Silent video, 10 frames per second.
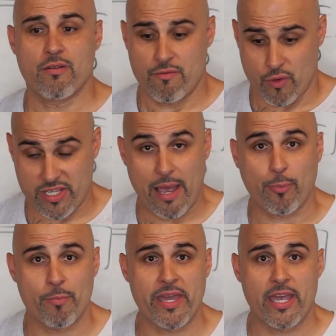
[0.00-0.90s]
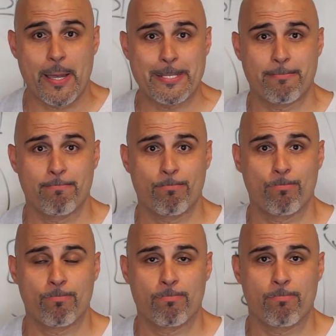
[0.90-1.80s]
For example, me.
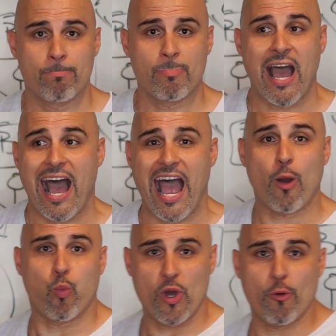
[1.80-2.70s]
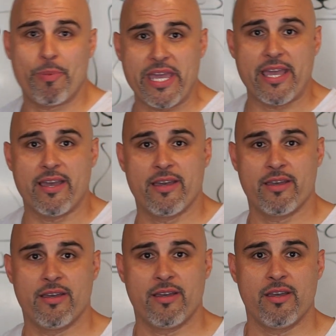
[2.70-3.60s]
I will be
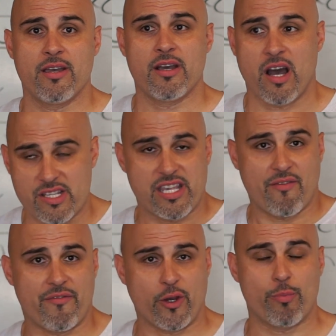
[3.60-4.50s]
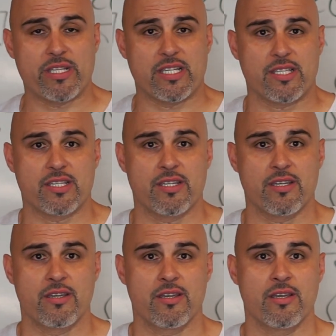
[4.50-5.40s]
a 7-figure business.
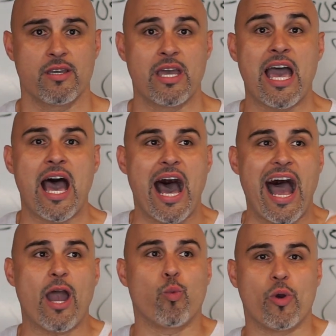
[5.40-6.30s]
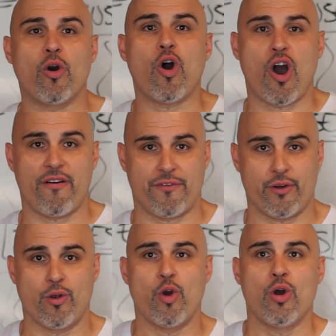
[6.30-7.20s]
I will
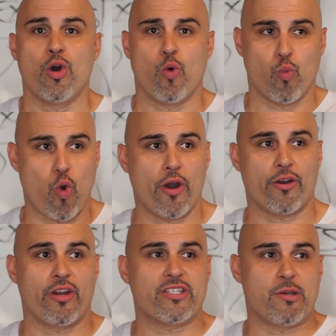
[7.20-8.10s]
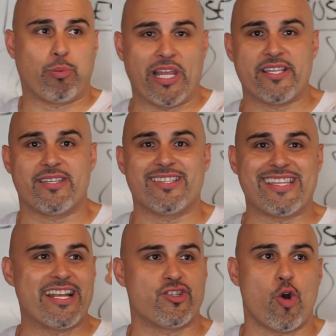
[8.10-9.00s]
offer water to places
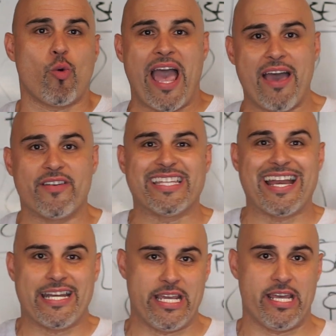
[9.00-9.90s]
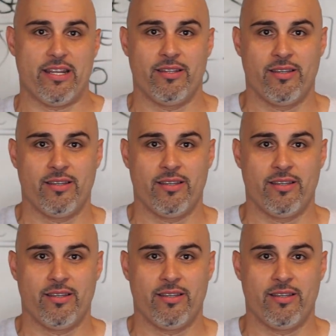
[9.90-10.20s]
that don't have it, that need it,